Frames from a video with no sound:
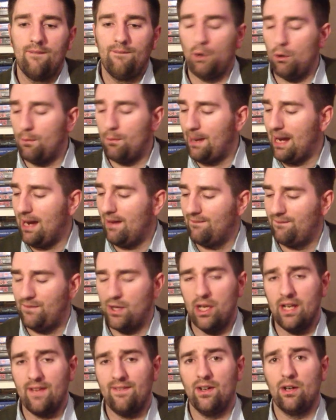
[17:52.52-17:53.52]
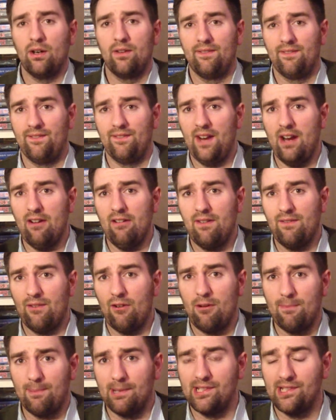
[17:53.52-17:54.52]
£4.35, very,
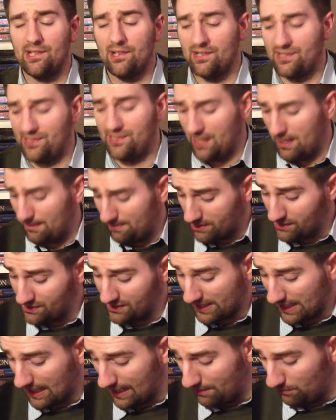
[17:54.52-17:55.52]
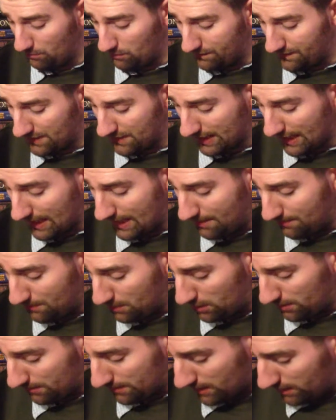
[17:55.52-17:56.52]
very precise there because it came with the game
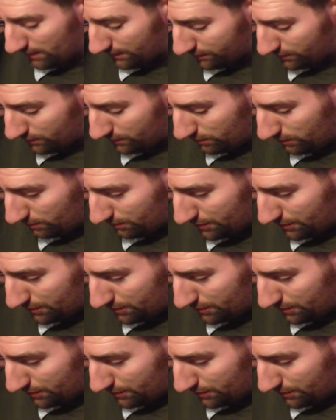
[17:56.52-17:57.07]
I'm going to